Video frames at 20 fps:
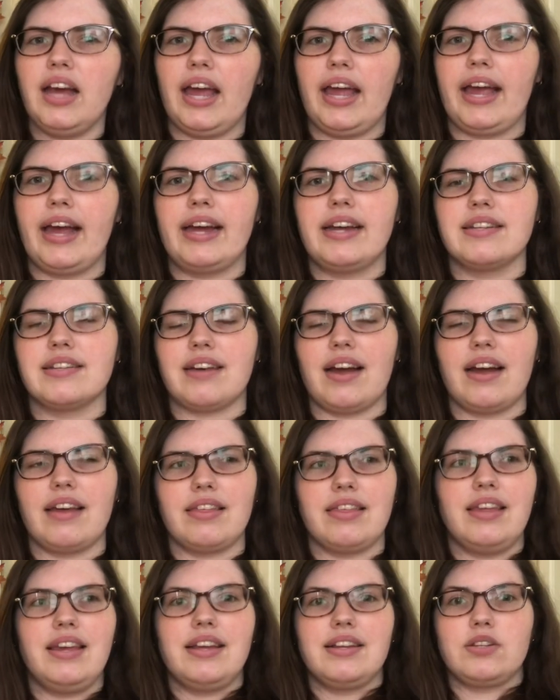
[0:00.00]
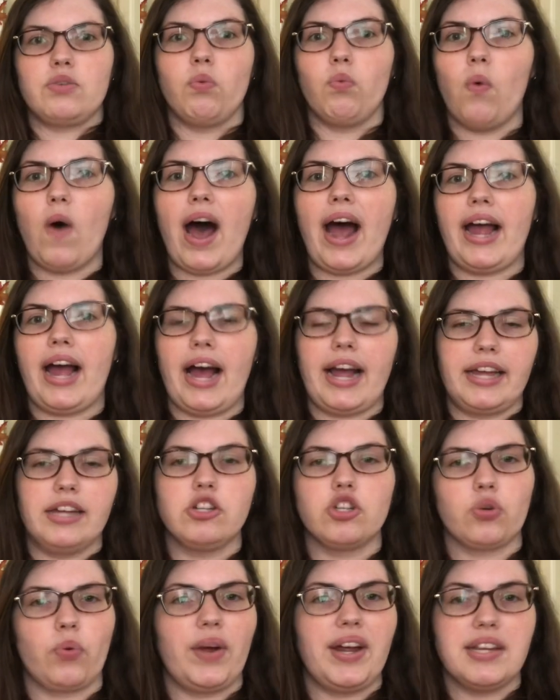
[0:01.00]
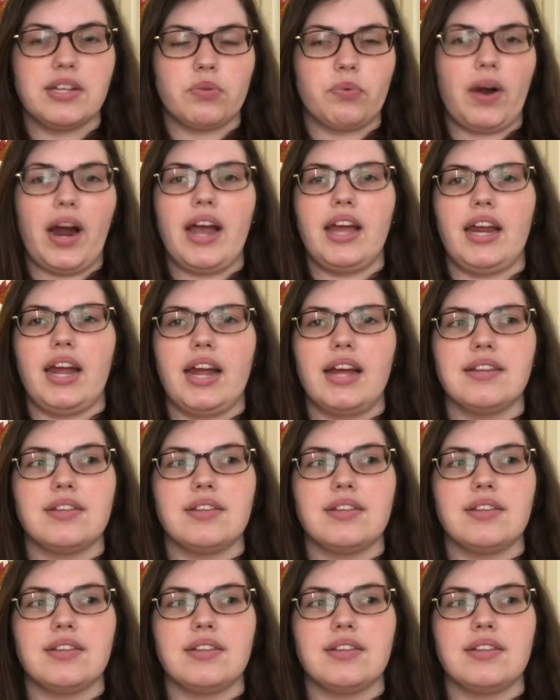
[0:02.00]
and I think it's why I enjoy his writing.